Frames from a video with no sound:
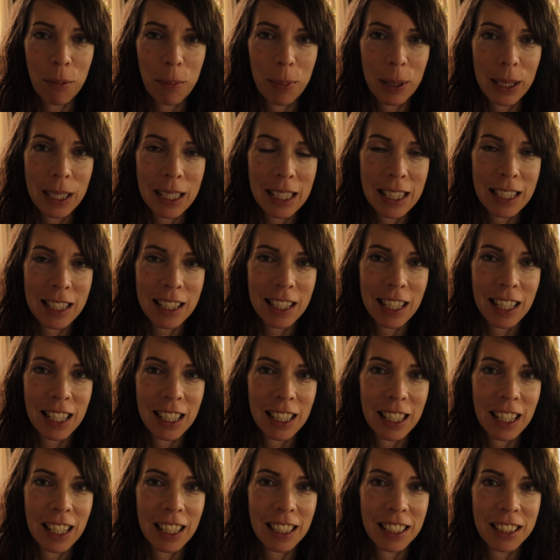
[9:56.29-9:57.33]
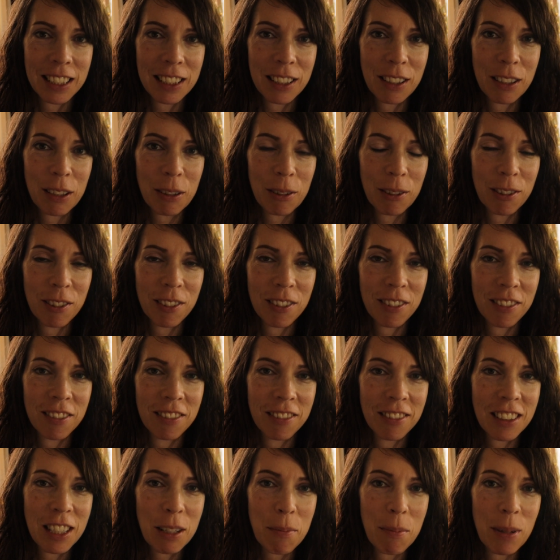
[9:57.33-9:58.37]
because he likes to
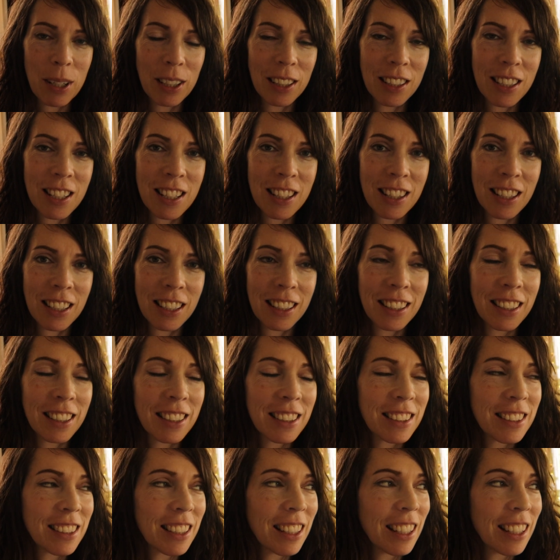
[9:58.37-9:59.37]
demolish things